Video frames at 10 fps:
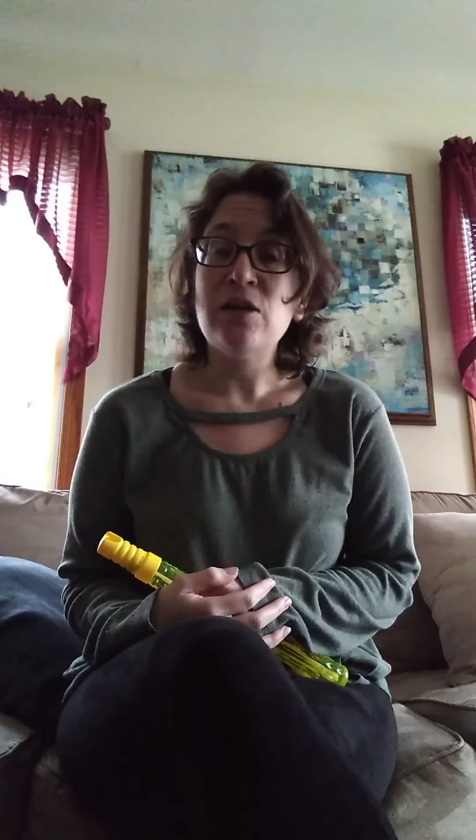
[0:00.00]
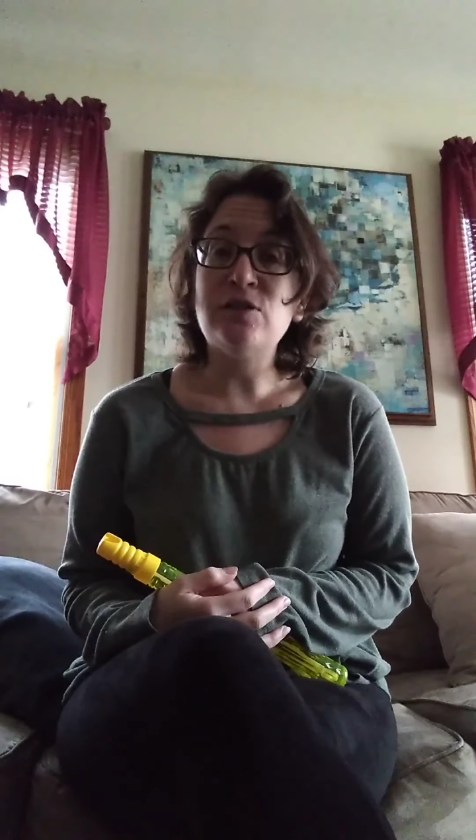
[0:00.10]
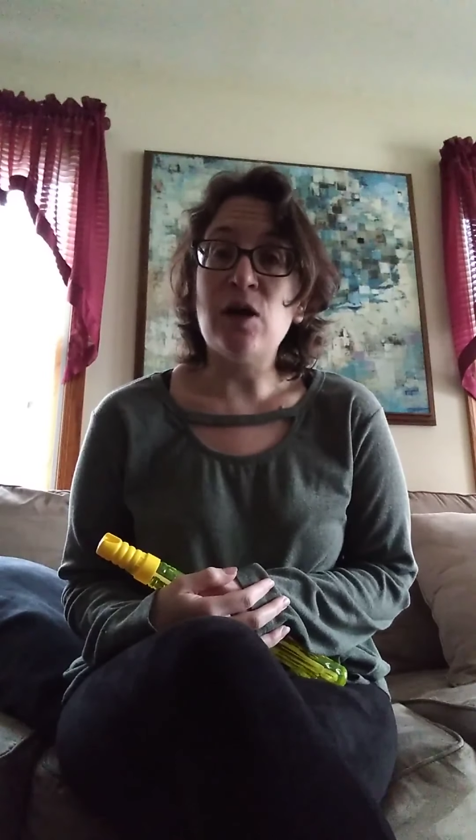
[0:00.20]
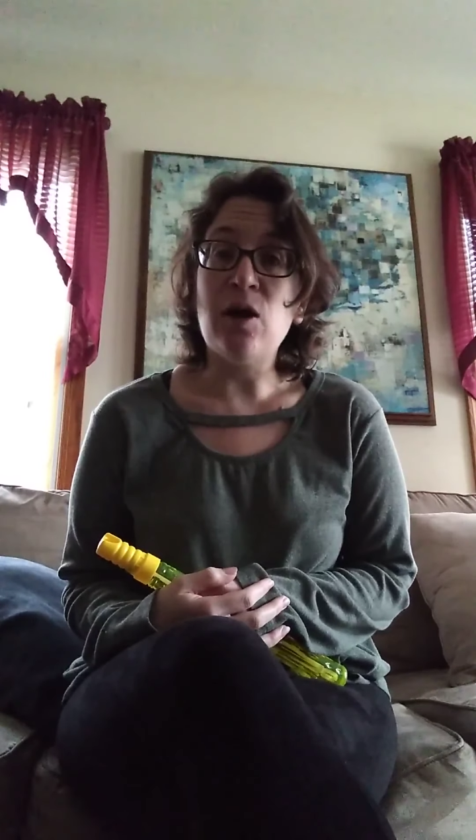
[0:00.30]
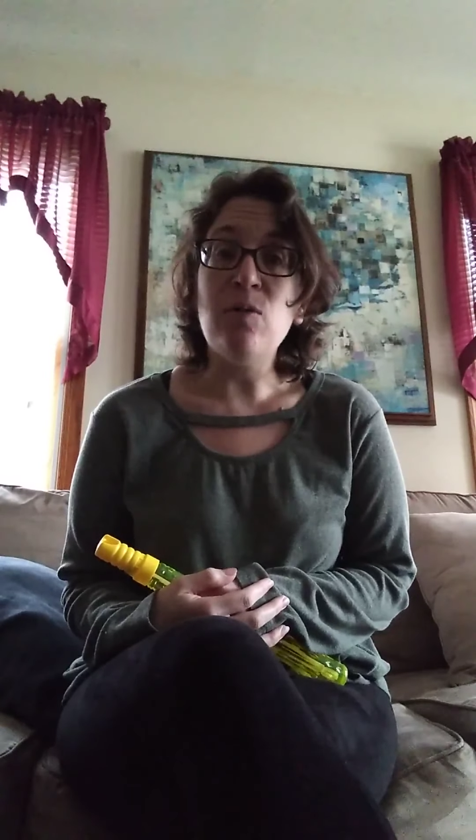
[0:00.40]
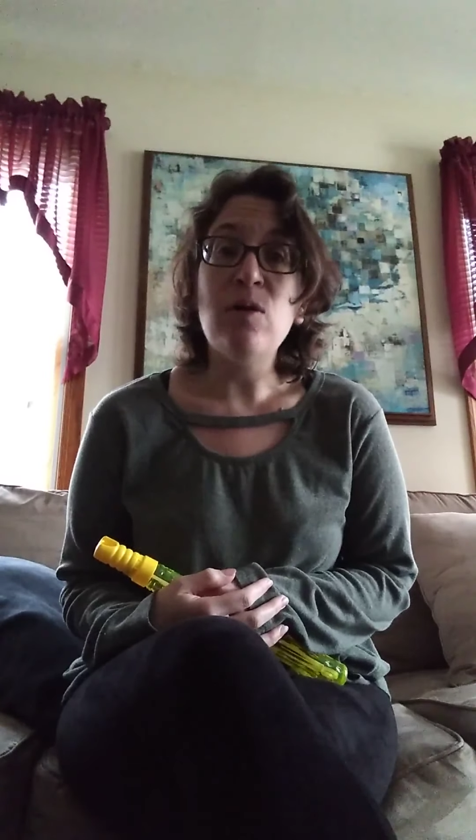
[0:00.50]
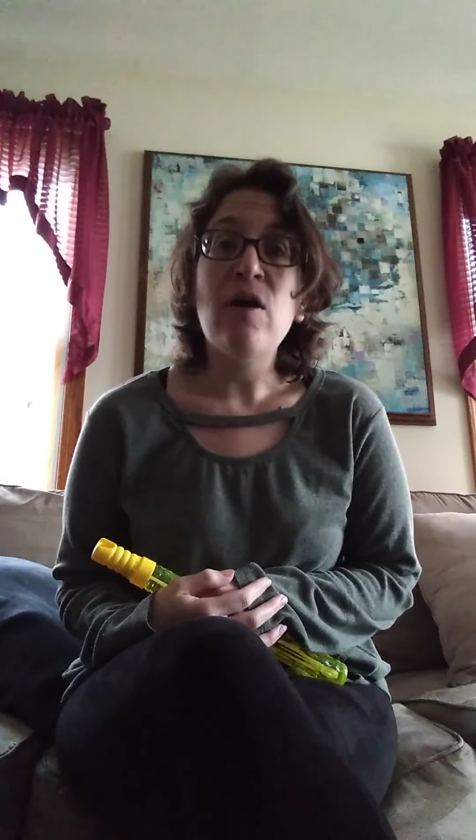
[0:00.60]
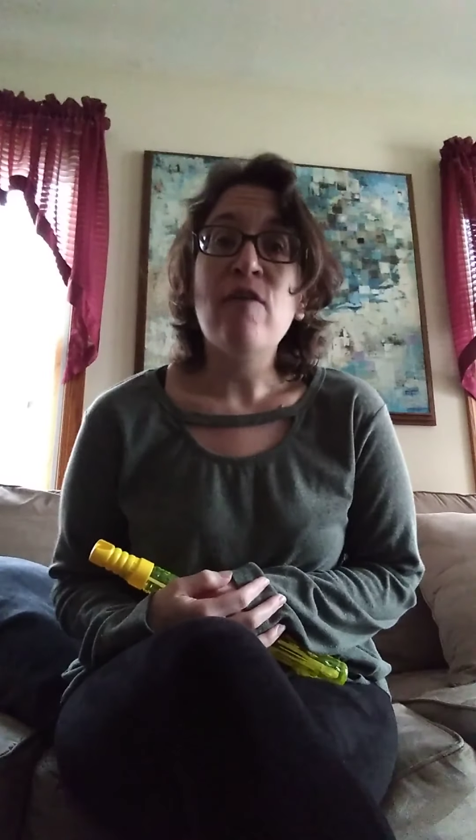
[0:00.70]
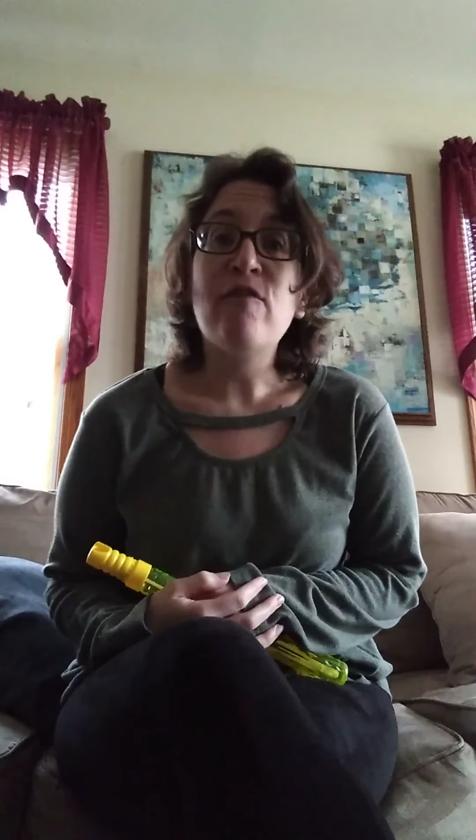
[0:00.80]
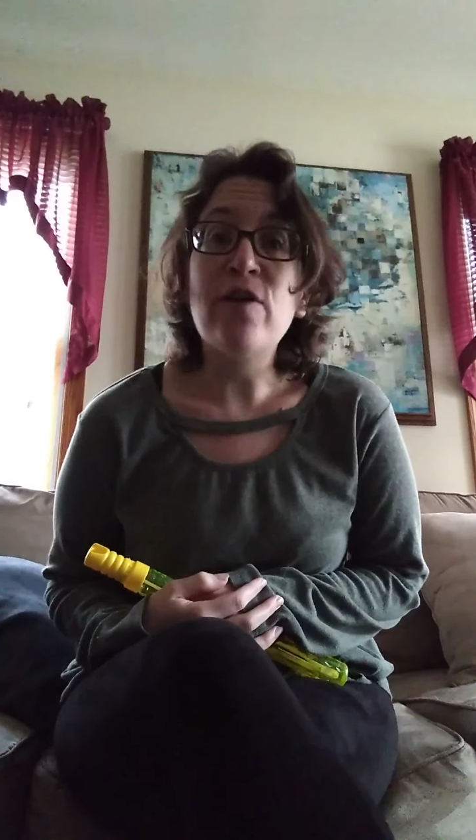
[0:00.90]
So
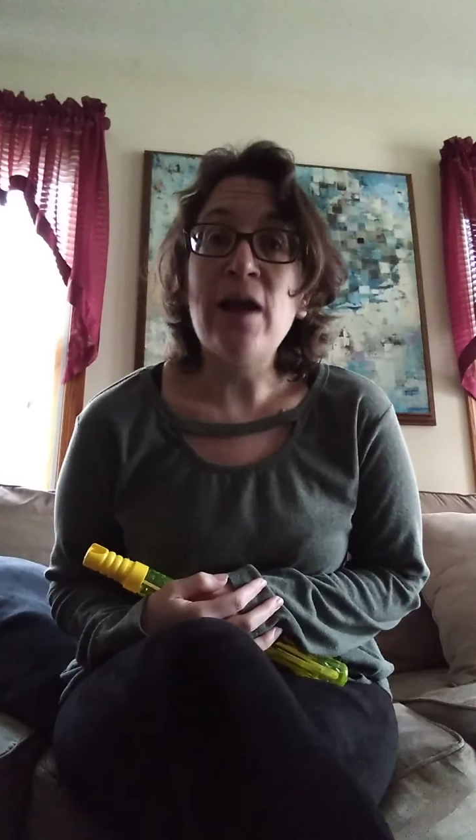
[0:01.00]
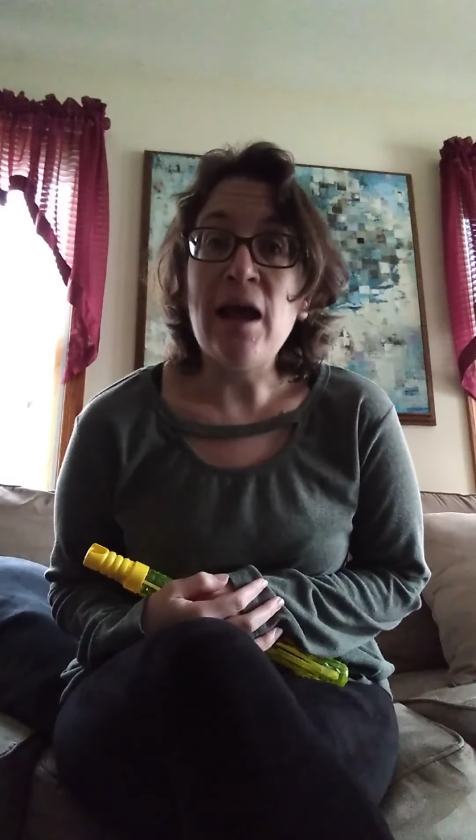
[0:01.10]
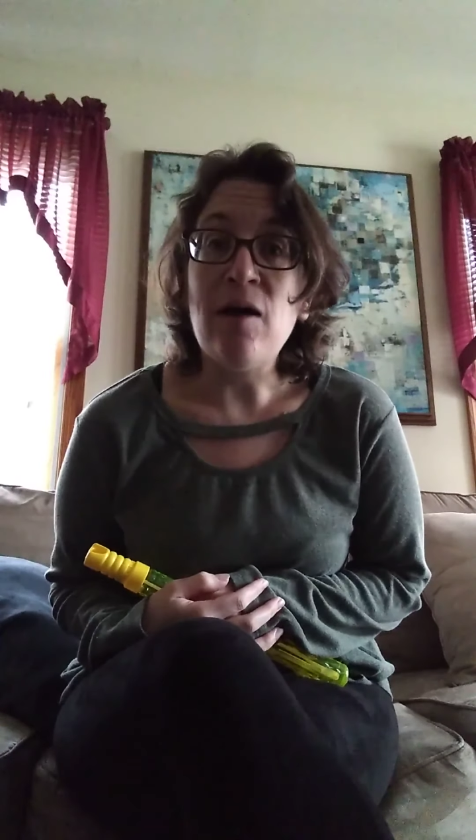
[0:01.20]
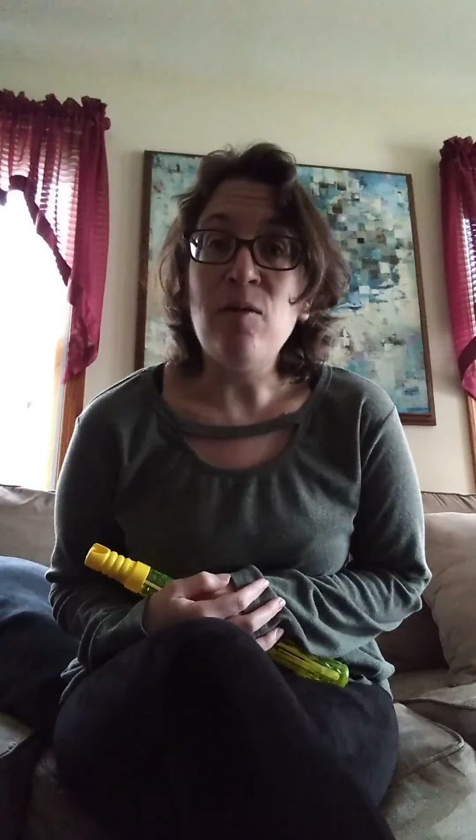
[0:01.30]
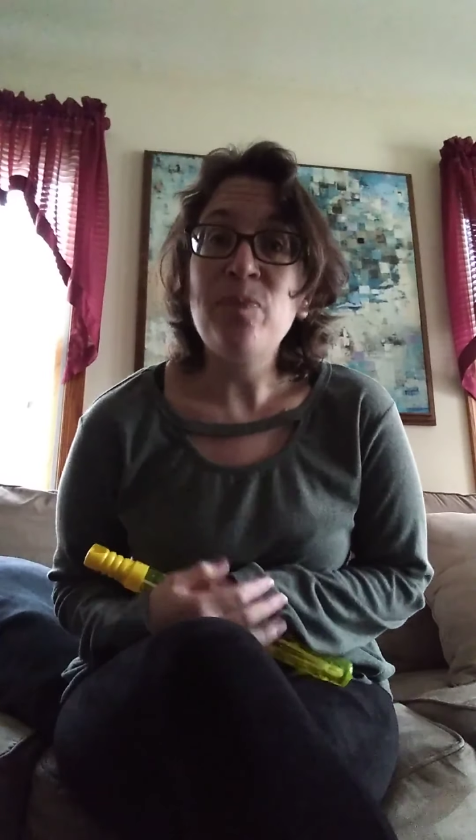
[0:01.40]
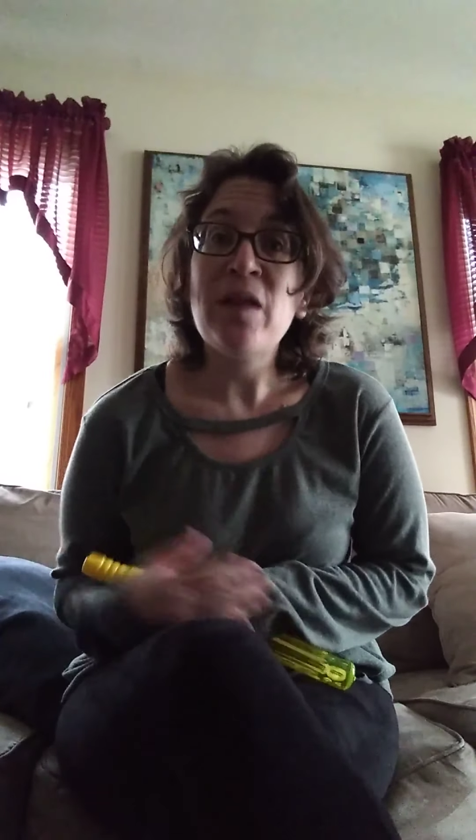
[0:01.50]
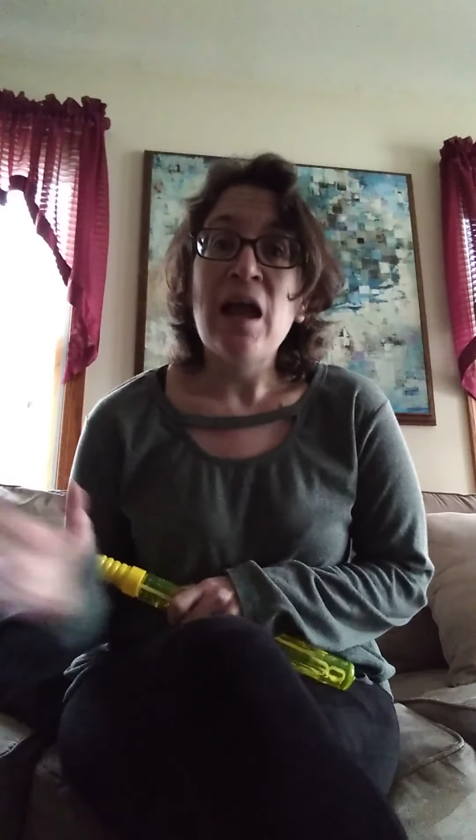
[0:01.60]
for now,